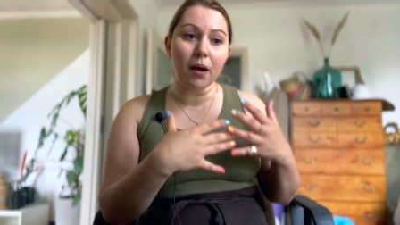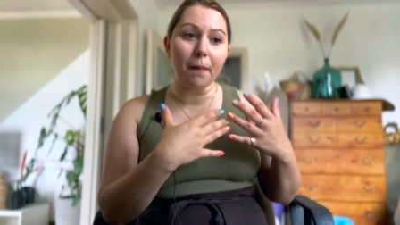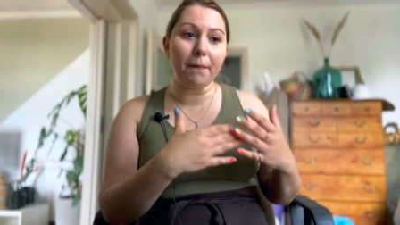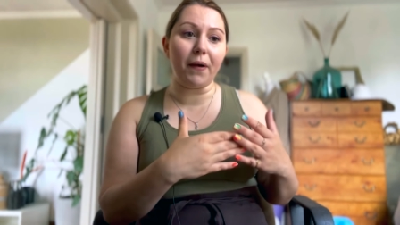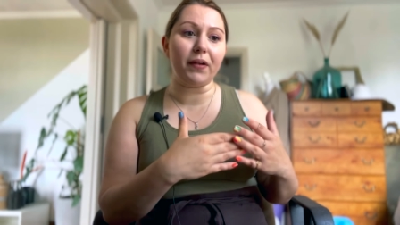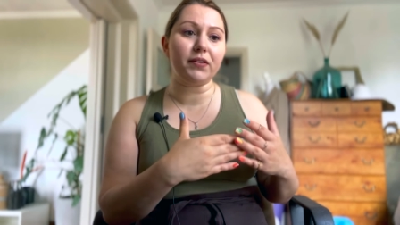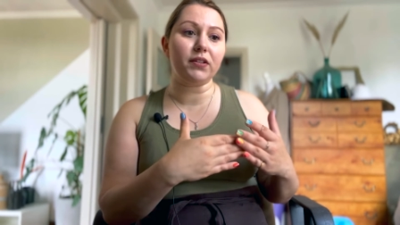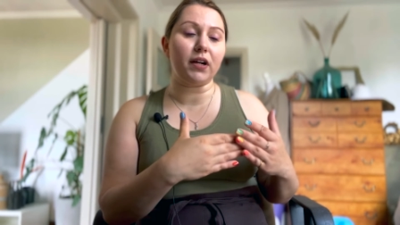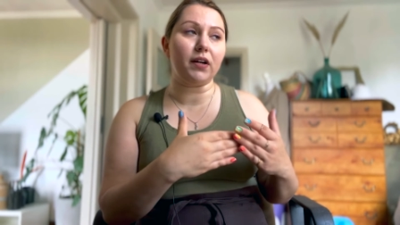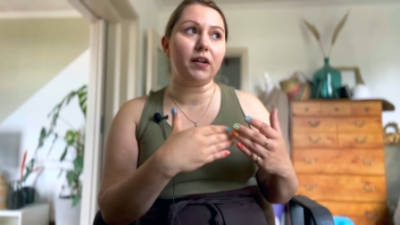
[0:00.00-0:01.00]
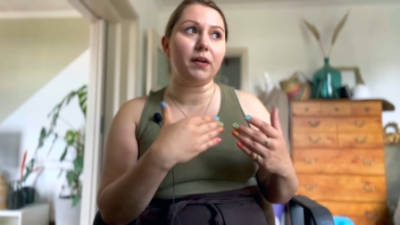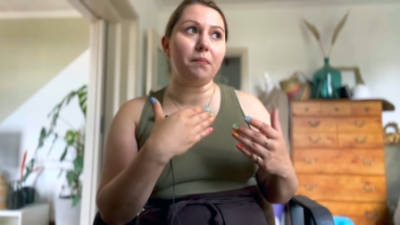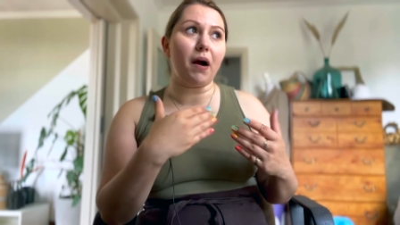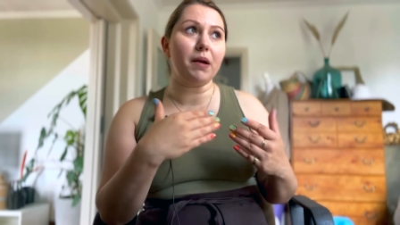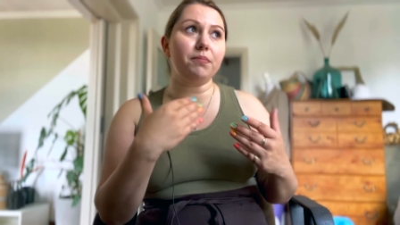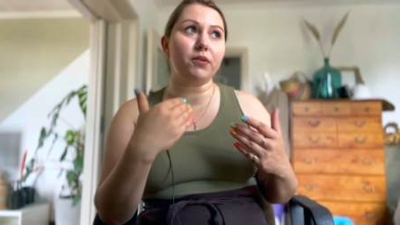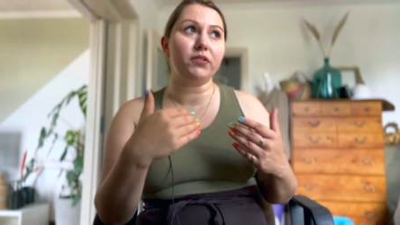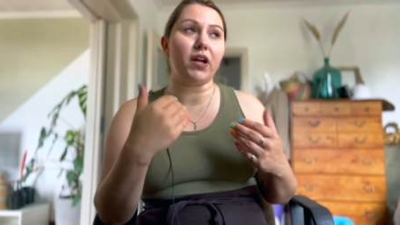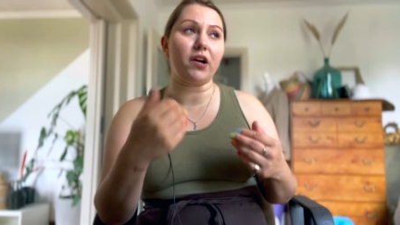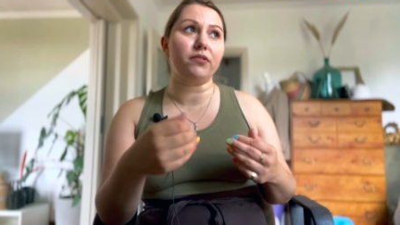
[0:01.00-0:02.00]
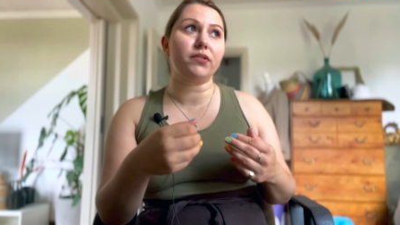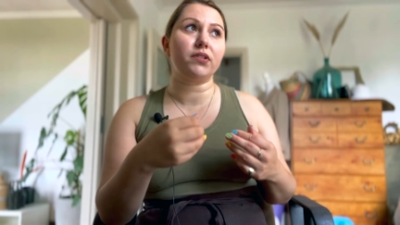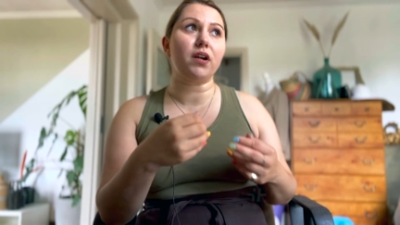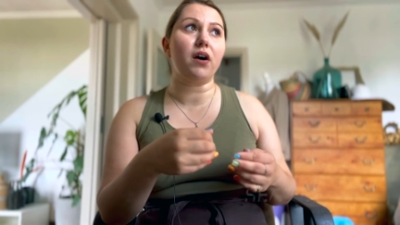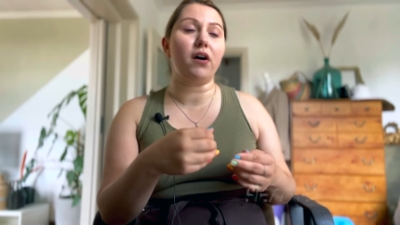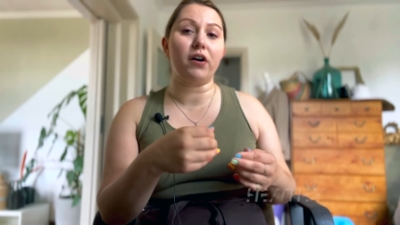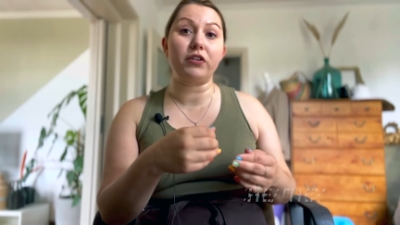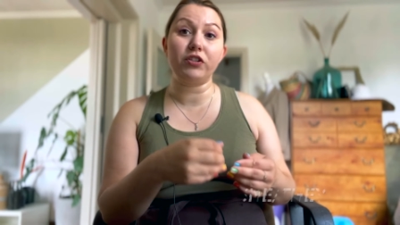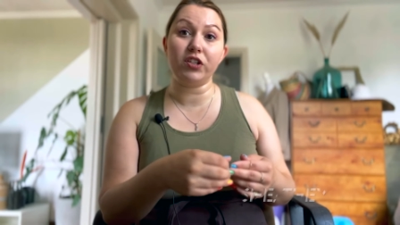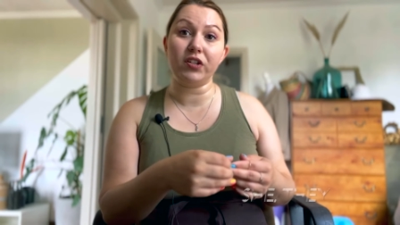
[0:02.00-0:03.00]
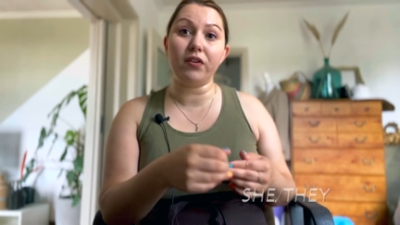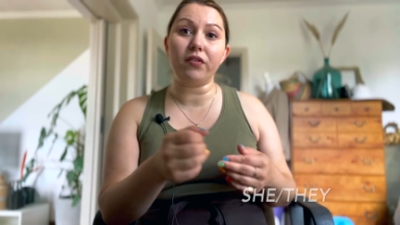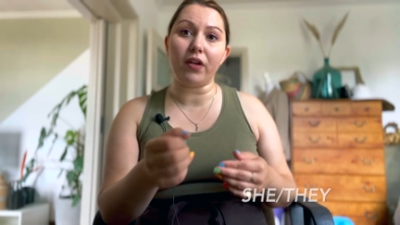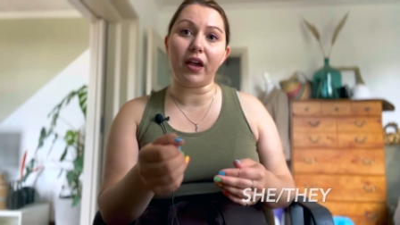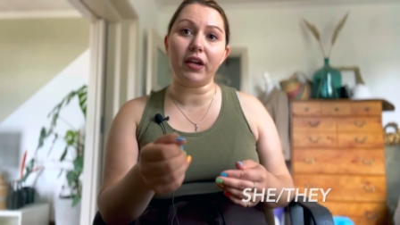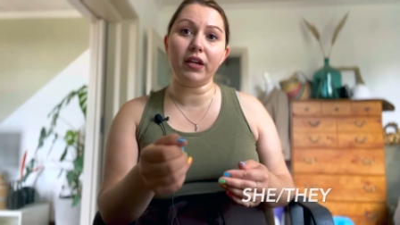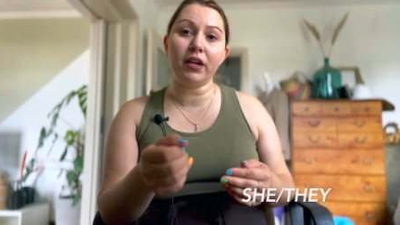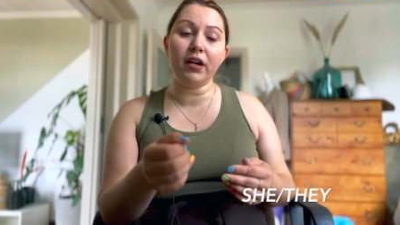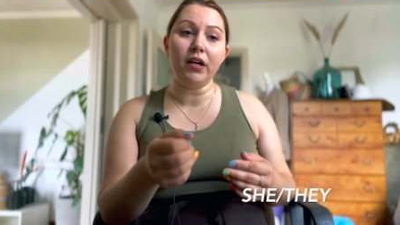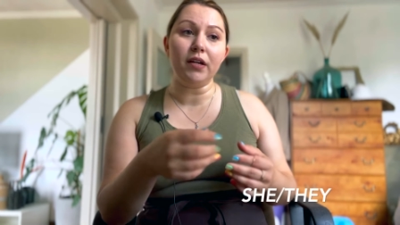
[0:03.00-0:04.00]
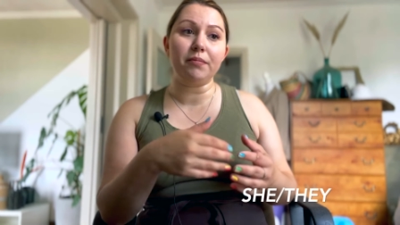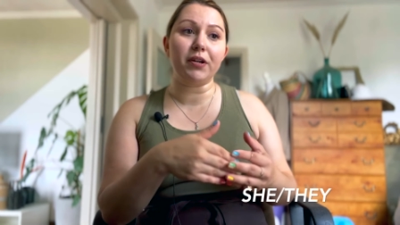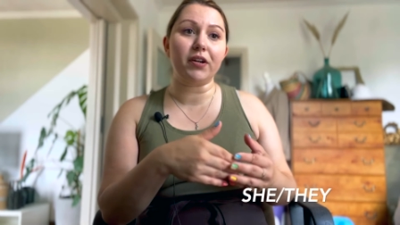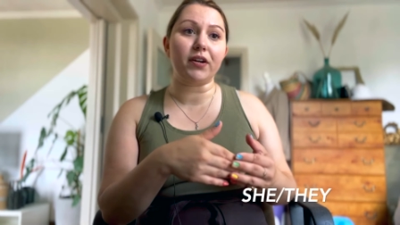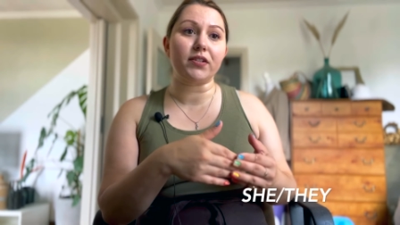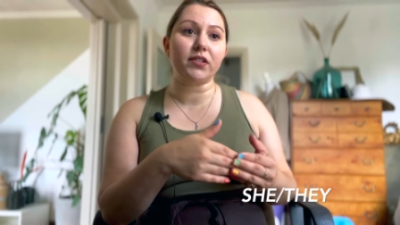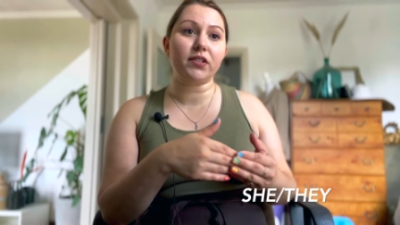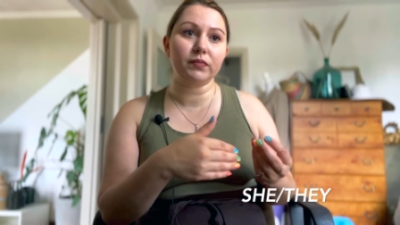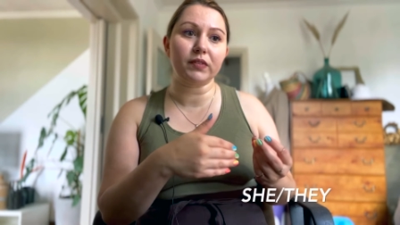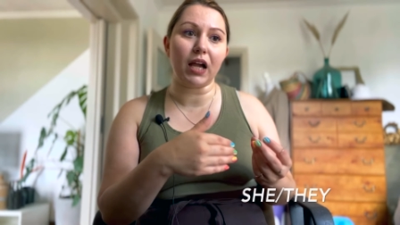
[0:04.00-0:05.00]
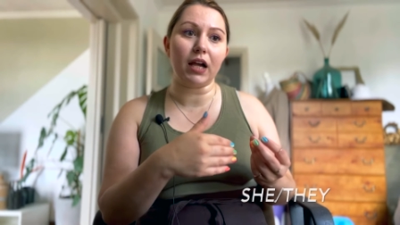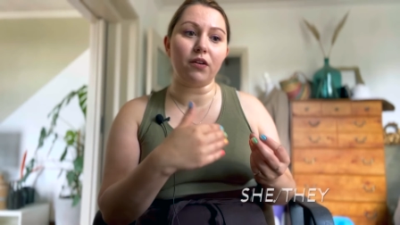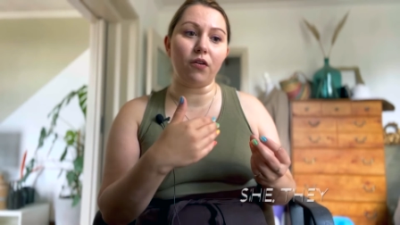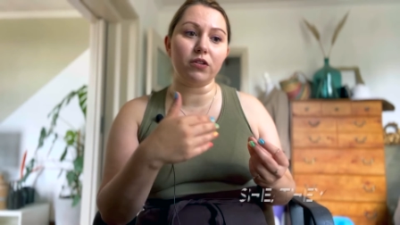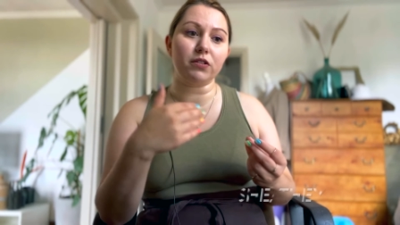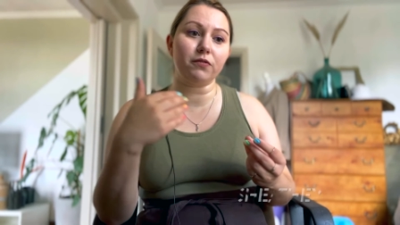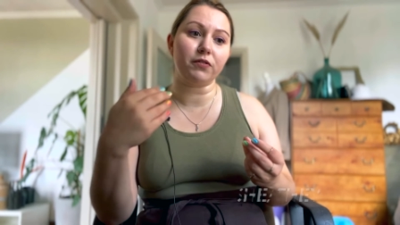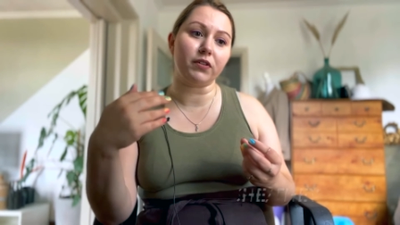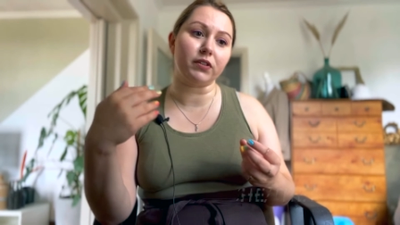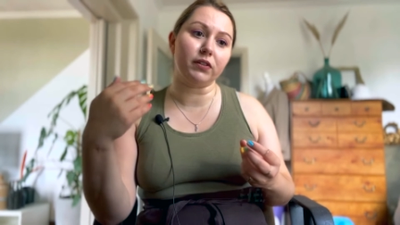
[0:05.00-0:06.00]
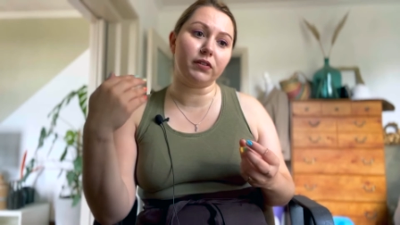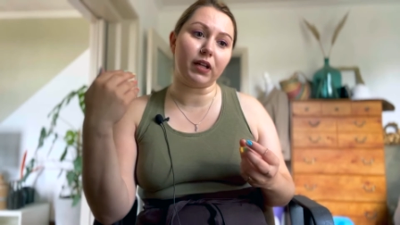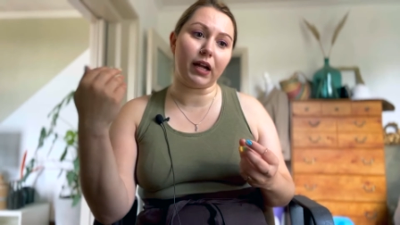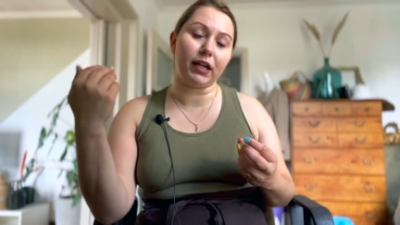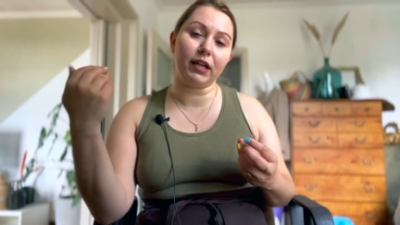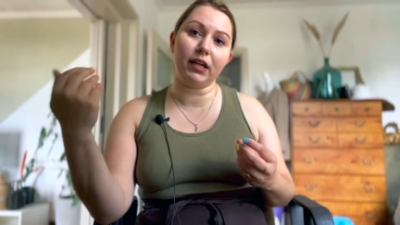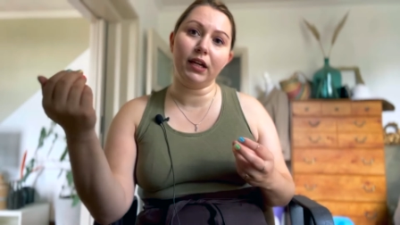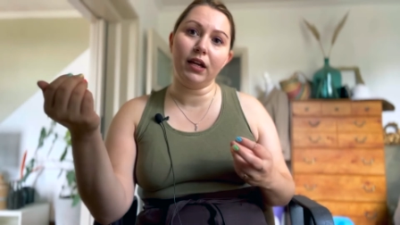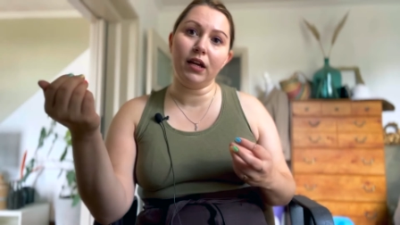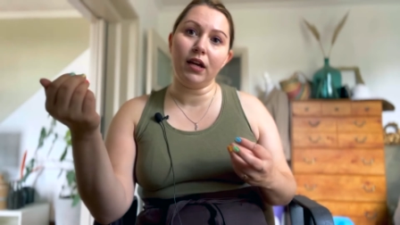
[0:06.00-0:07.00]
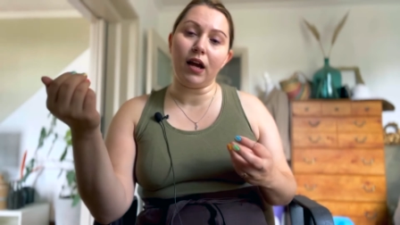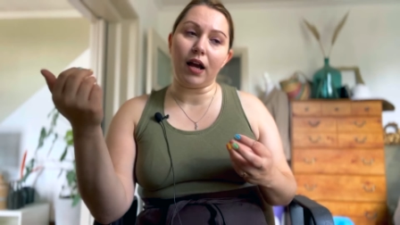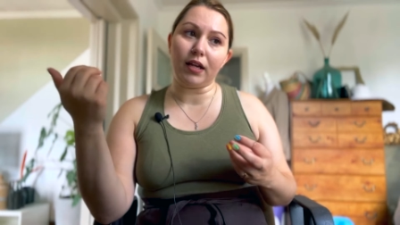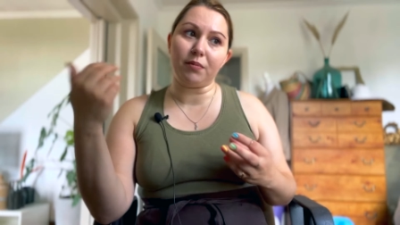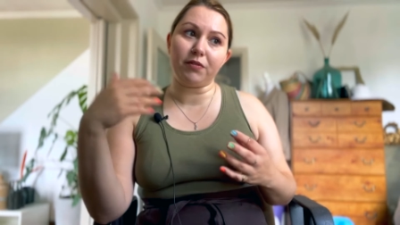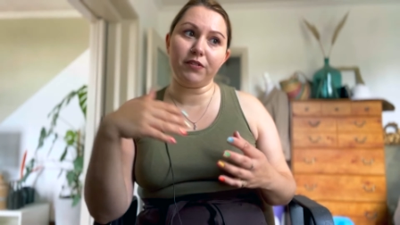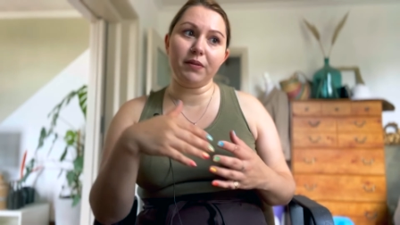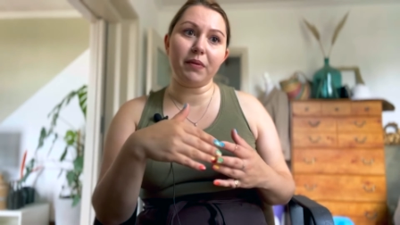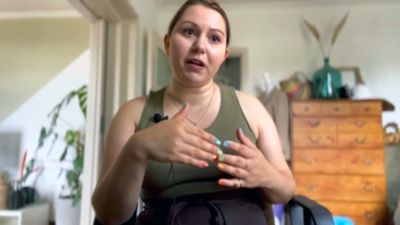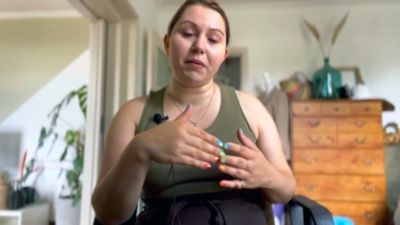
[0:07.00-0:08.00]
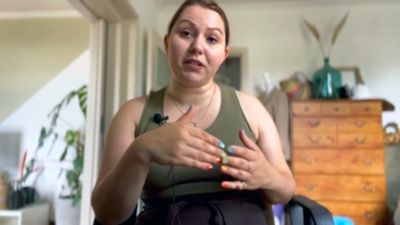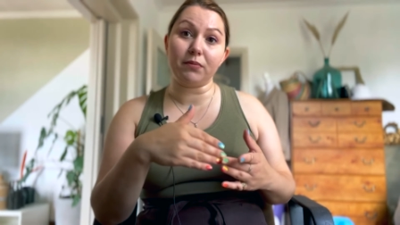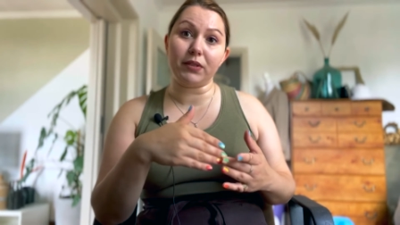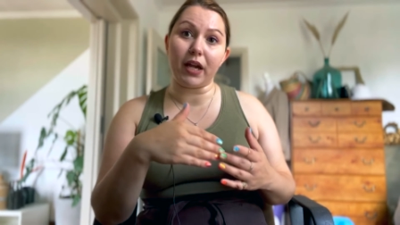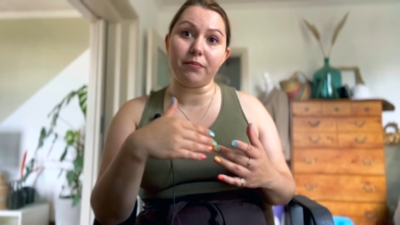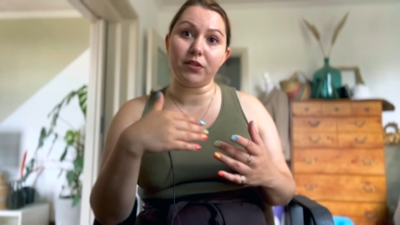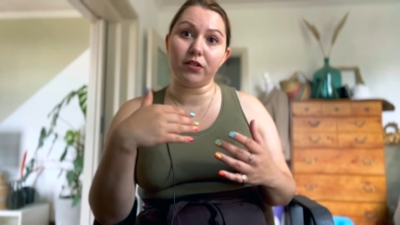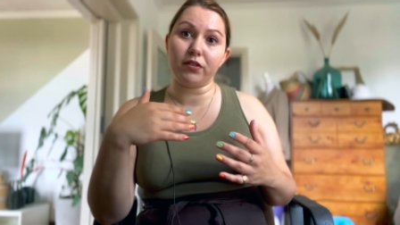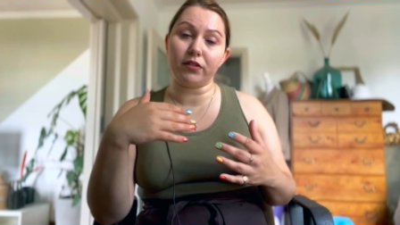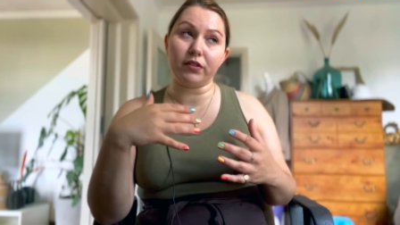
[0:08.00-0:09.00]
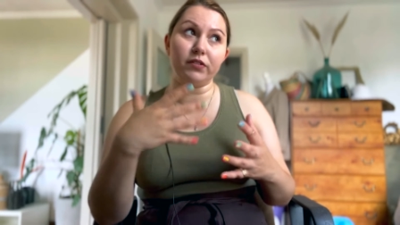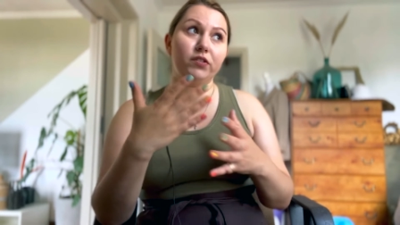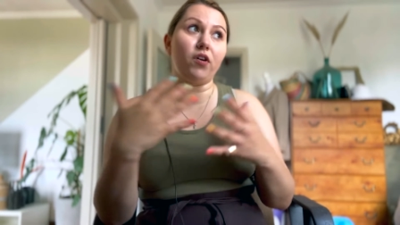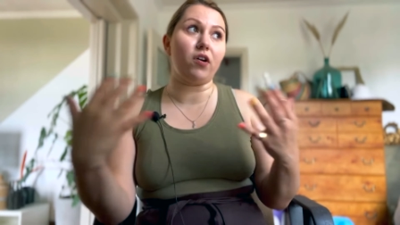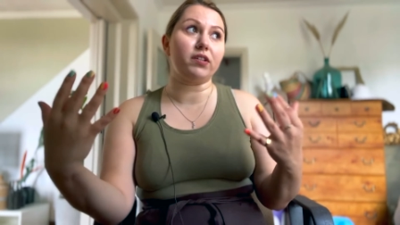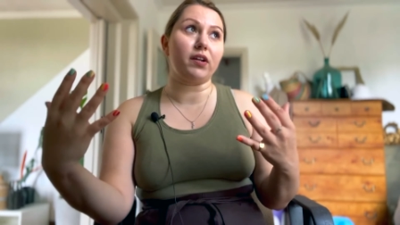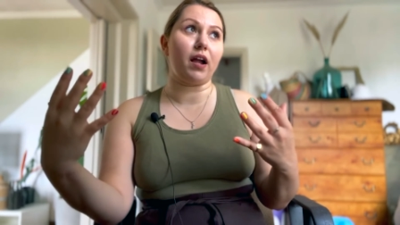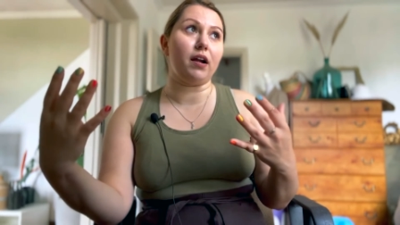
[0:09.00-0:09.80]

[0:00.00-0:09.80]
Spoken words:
but my pronouns are she, they, because I also feel like I am a female, but sometimes not.